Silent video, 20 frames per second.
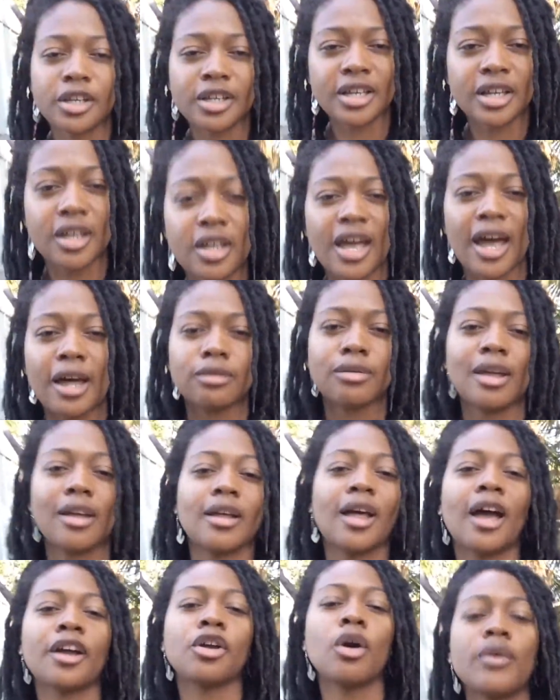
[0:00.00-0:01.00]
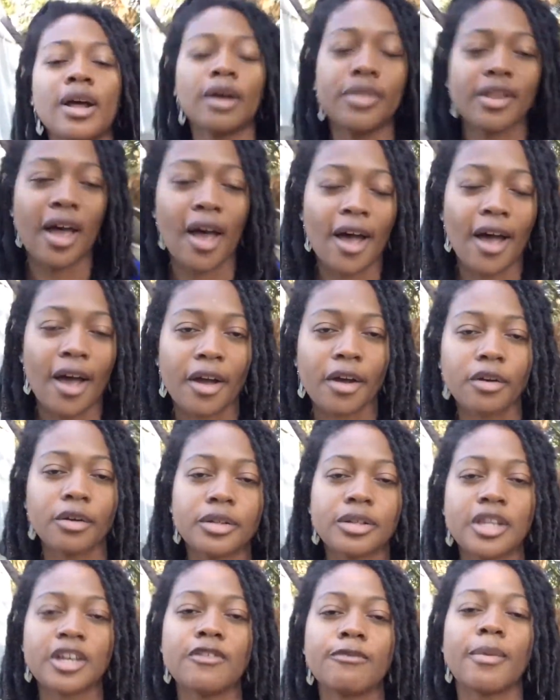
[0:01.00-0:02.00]
looking, as I go down the aisle
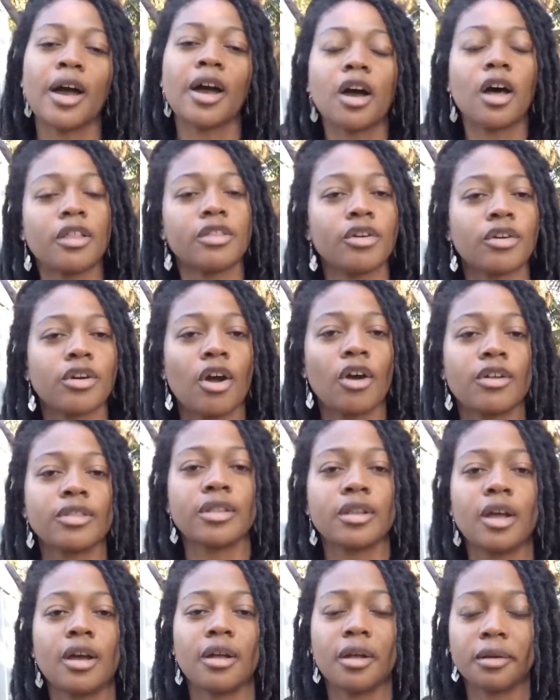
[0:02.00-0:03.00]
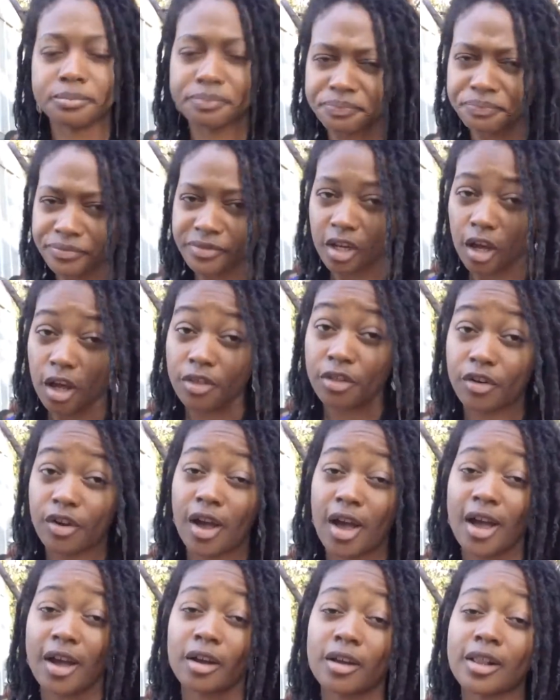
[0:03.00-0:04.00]
and leave my other cart in the other
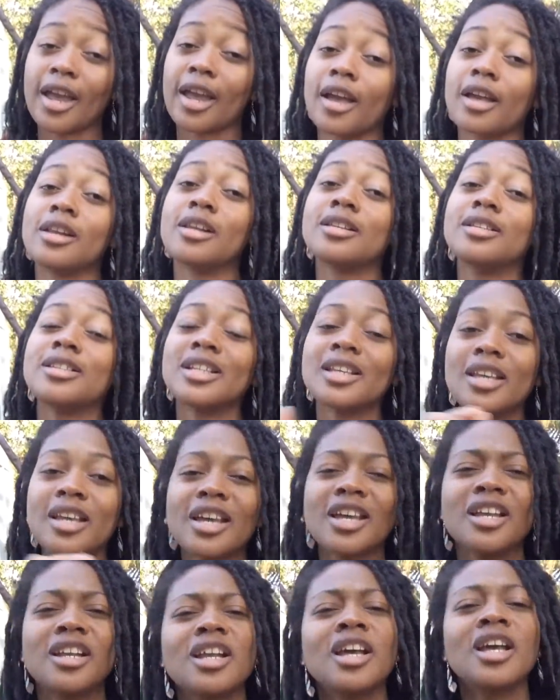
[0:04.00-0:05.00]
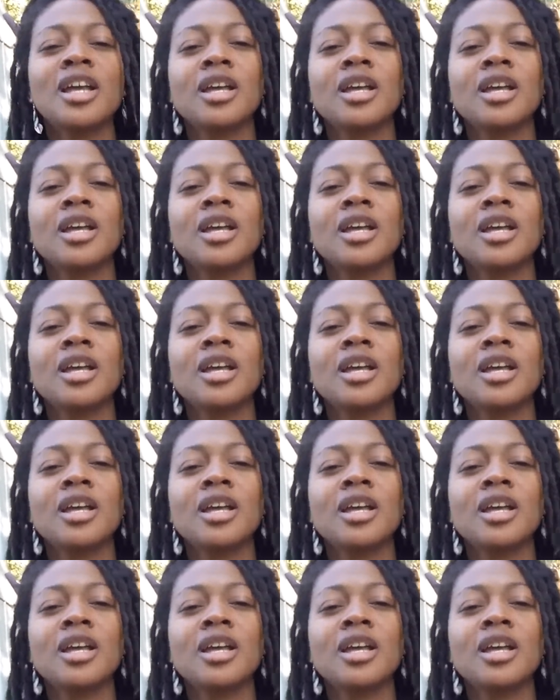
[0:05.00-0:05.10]
aisle, and the kid,